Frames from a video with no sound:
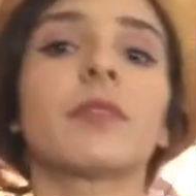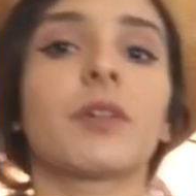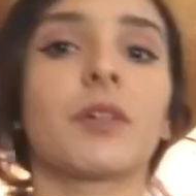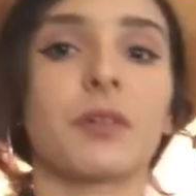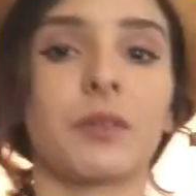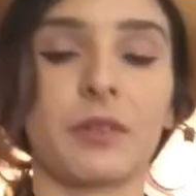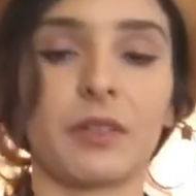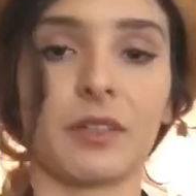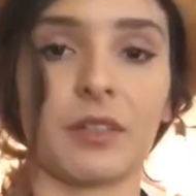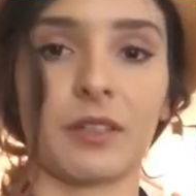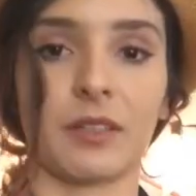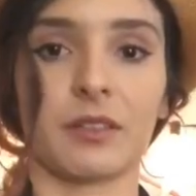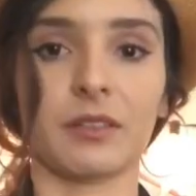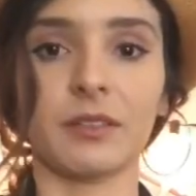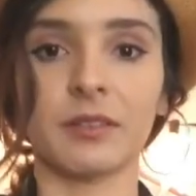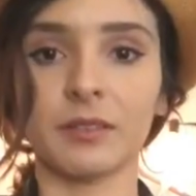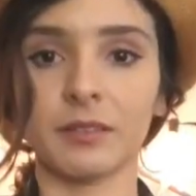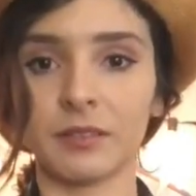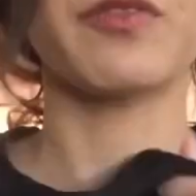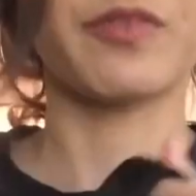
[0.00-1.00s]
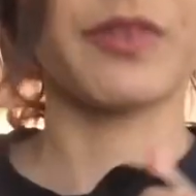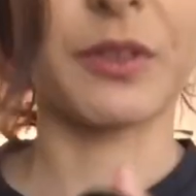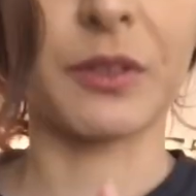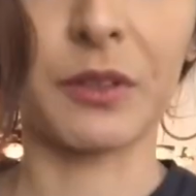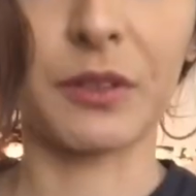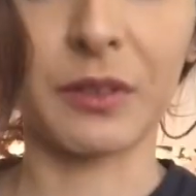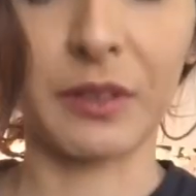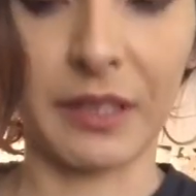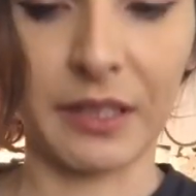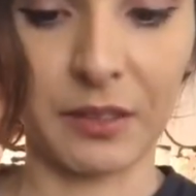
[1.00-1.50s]
going on
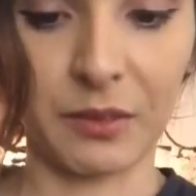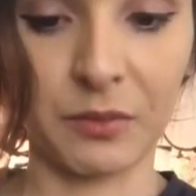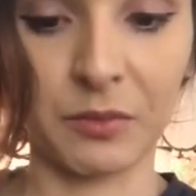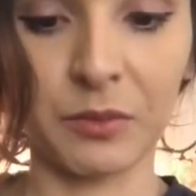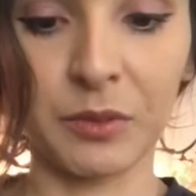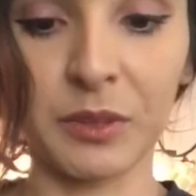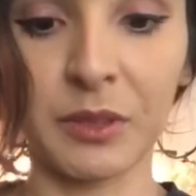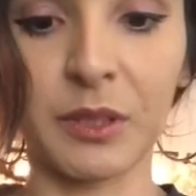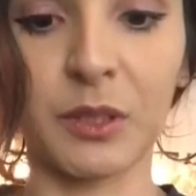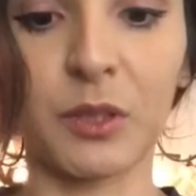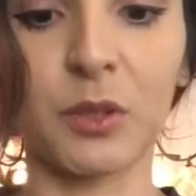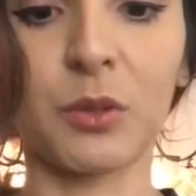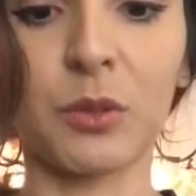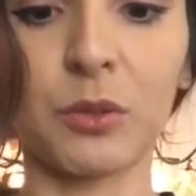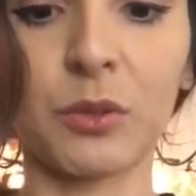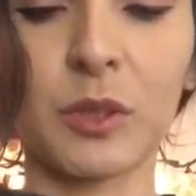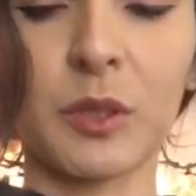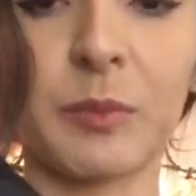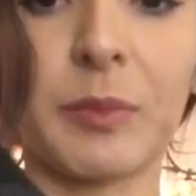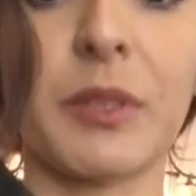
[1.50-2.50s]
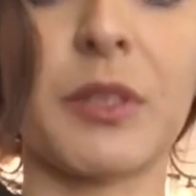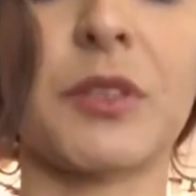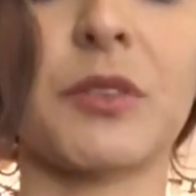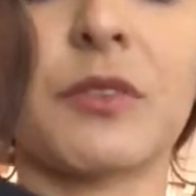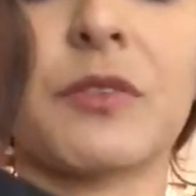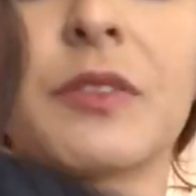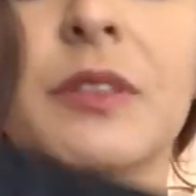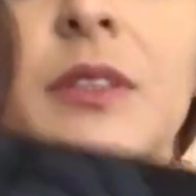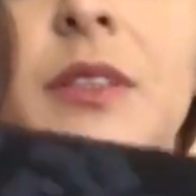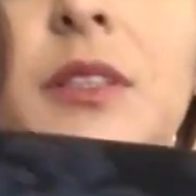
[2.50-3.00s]
they're like really cool special
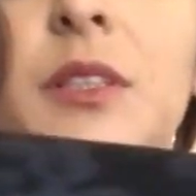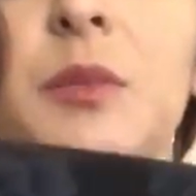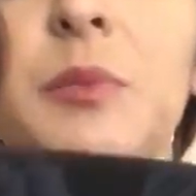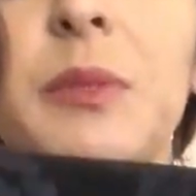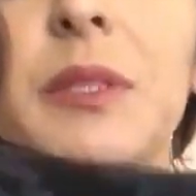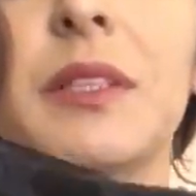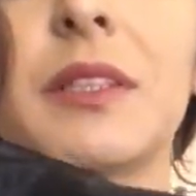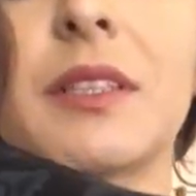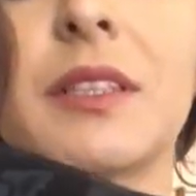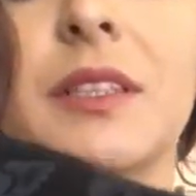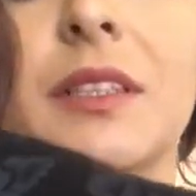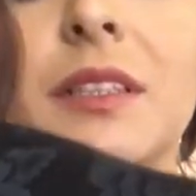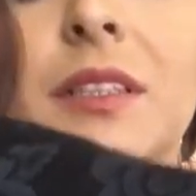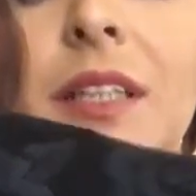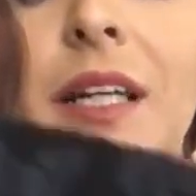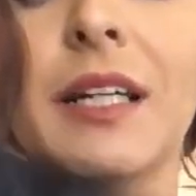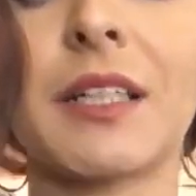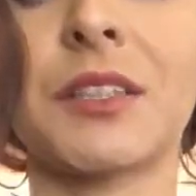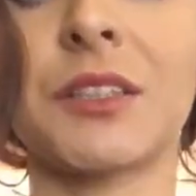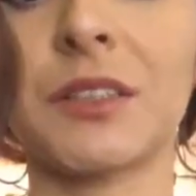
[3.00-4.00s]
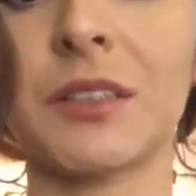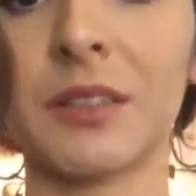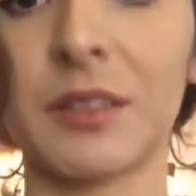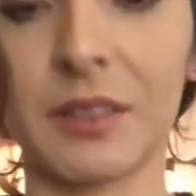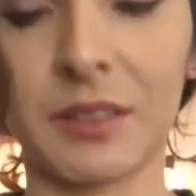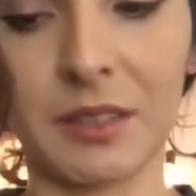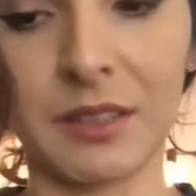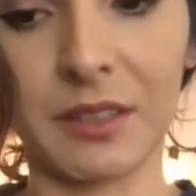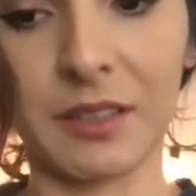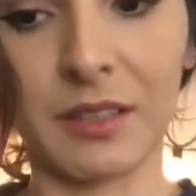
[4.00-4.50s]
vintage pieces. I
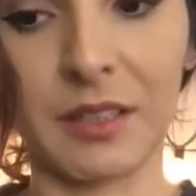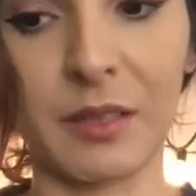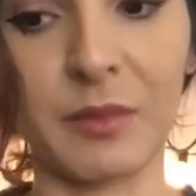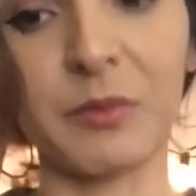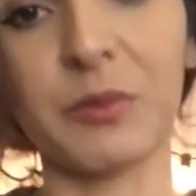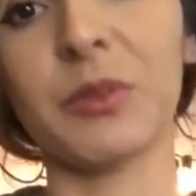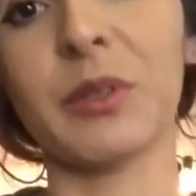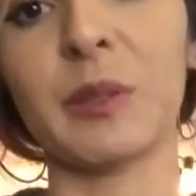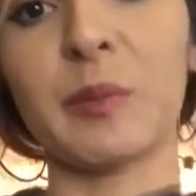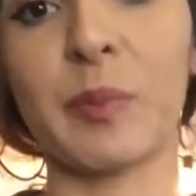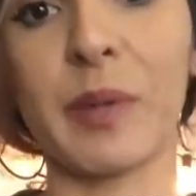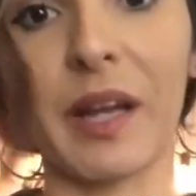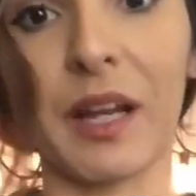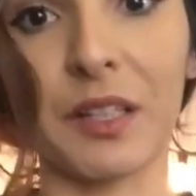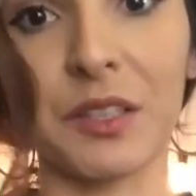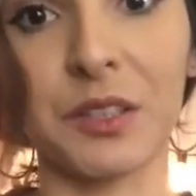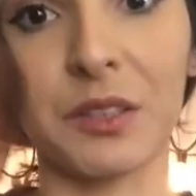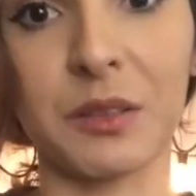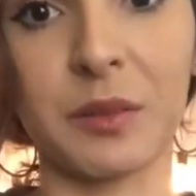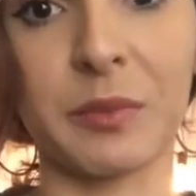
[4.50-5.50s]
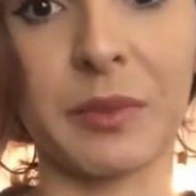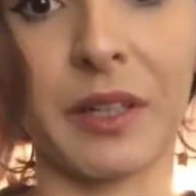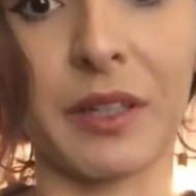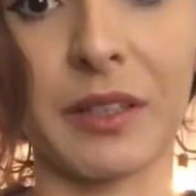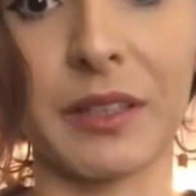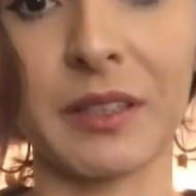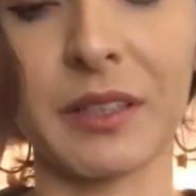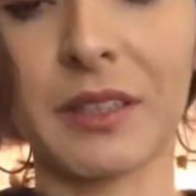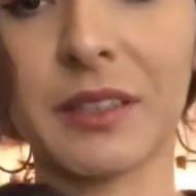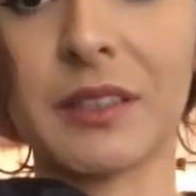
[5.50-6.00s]
just, I'm really passionate about
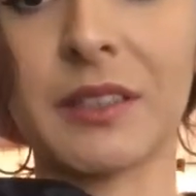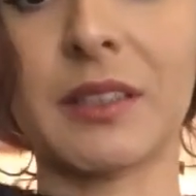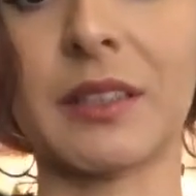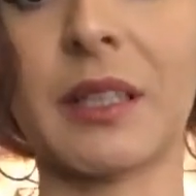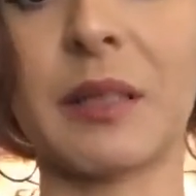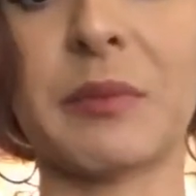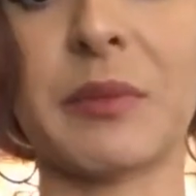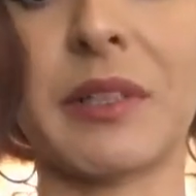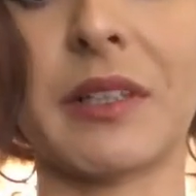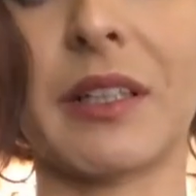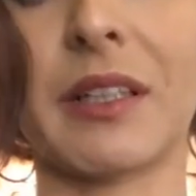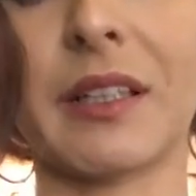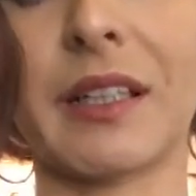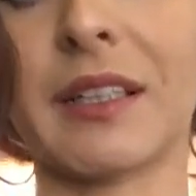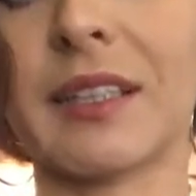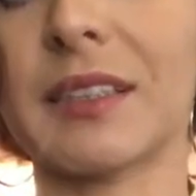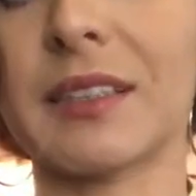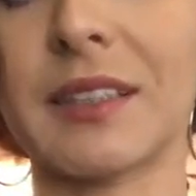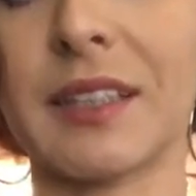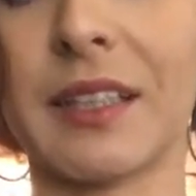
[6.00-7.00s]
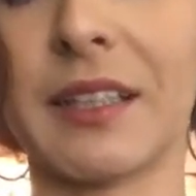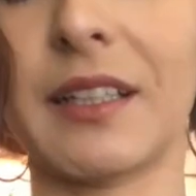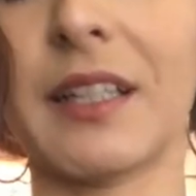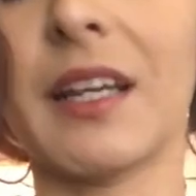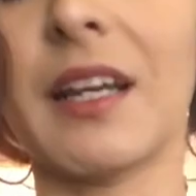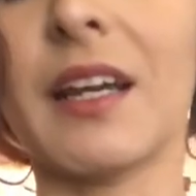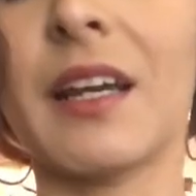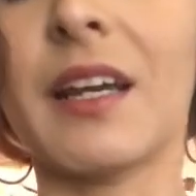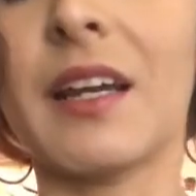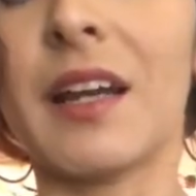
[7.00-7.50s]
it because I mean, I, like I said,
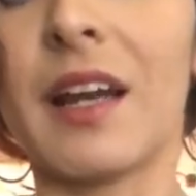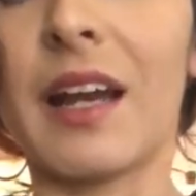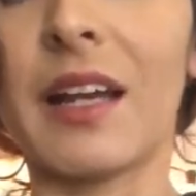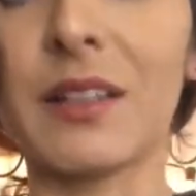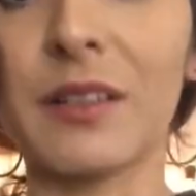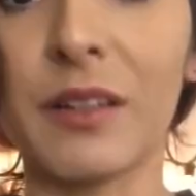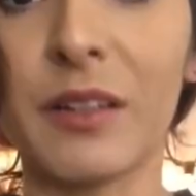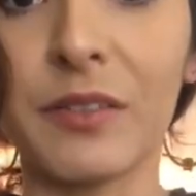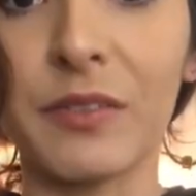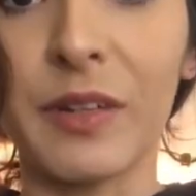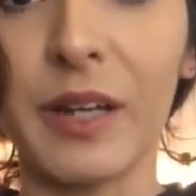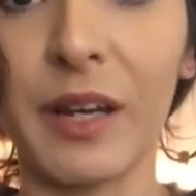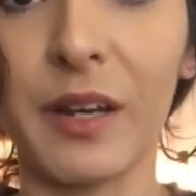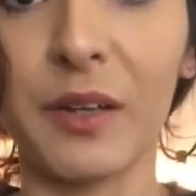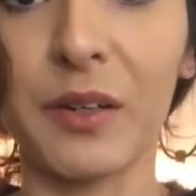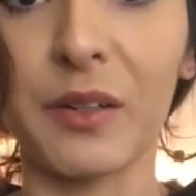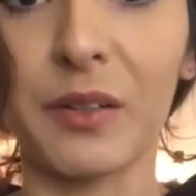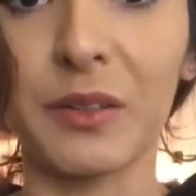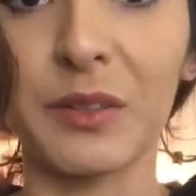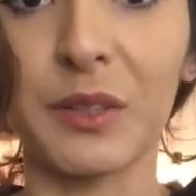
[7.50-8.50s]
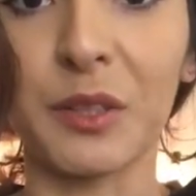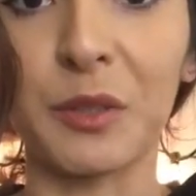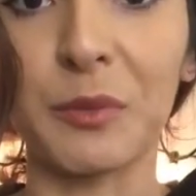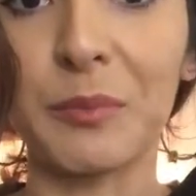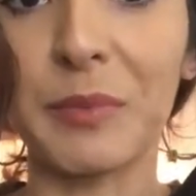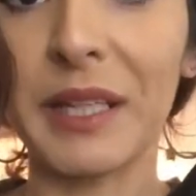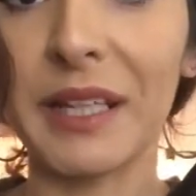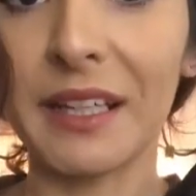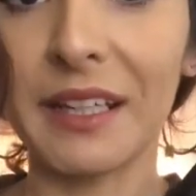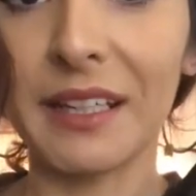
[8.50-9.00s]
I love how they're
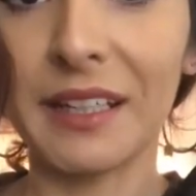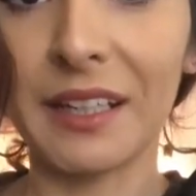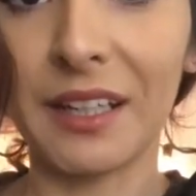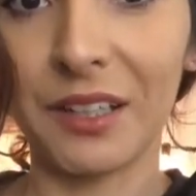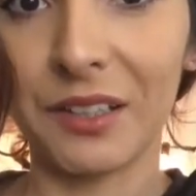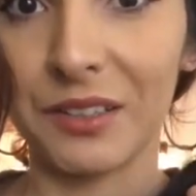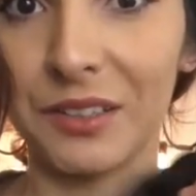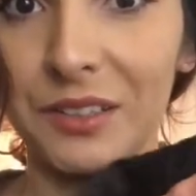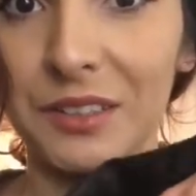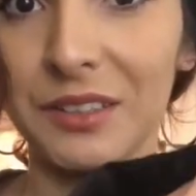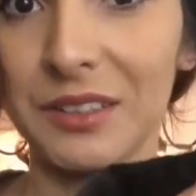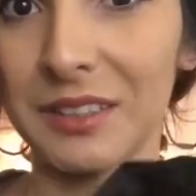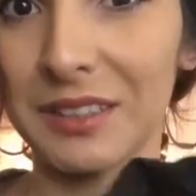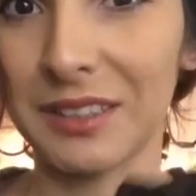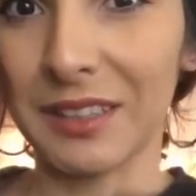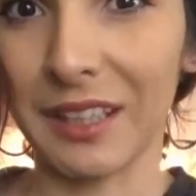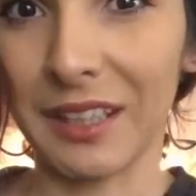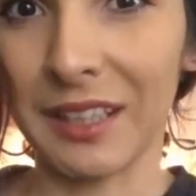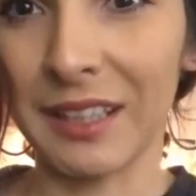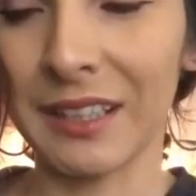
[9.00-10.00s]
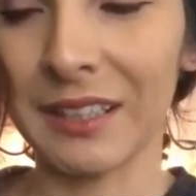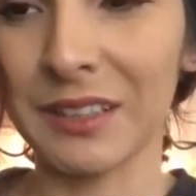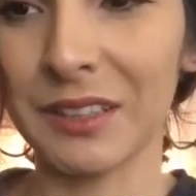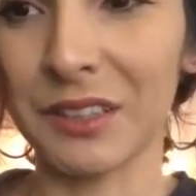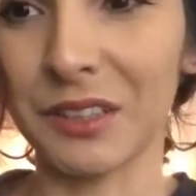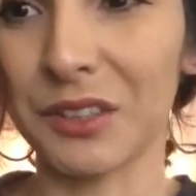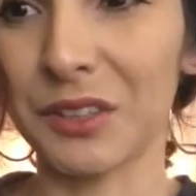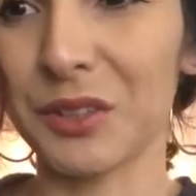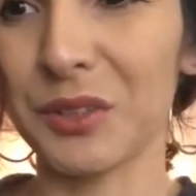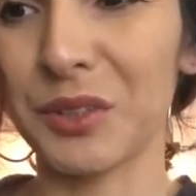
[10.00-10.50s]
made, how they're designed.
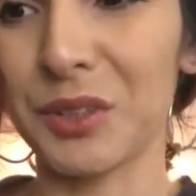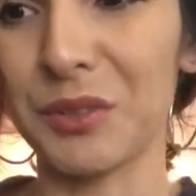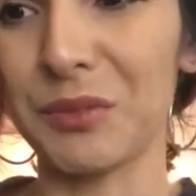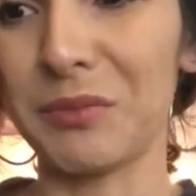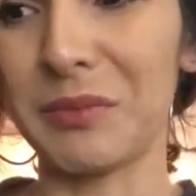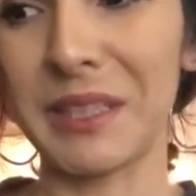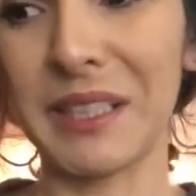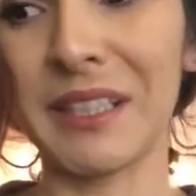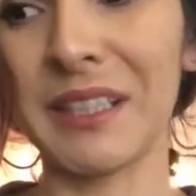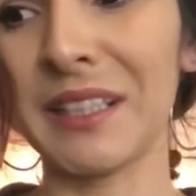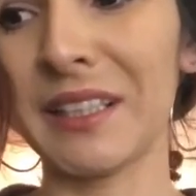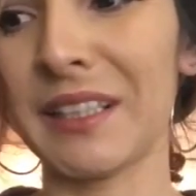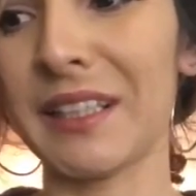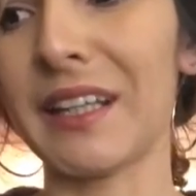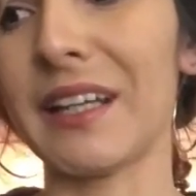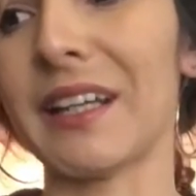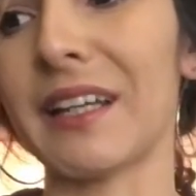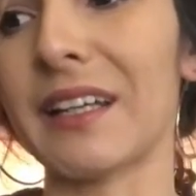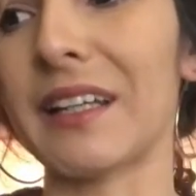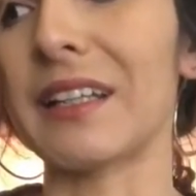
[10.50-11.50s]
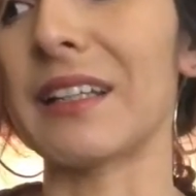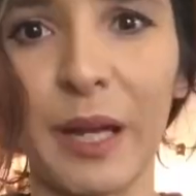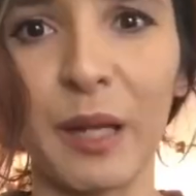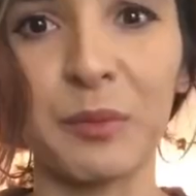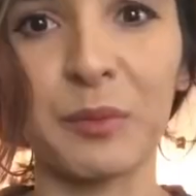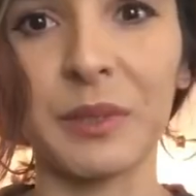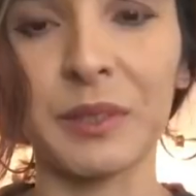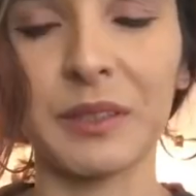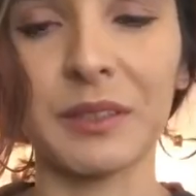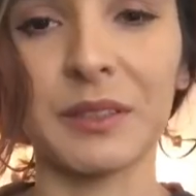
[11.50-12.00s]
They're so unique and
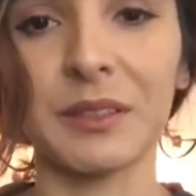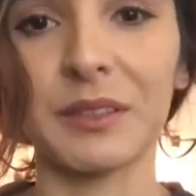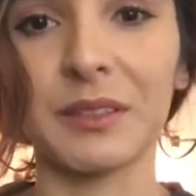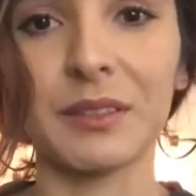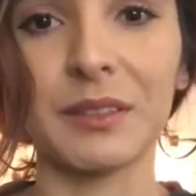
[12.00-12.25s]
fabric's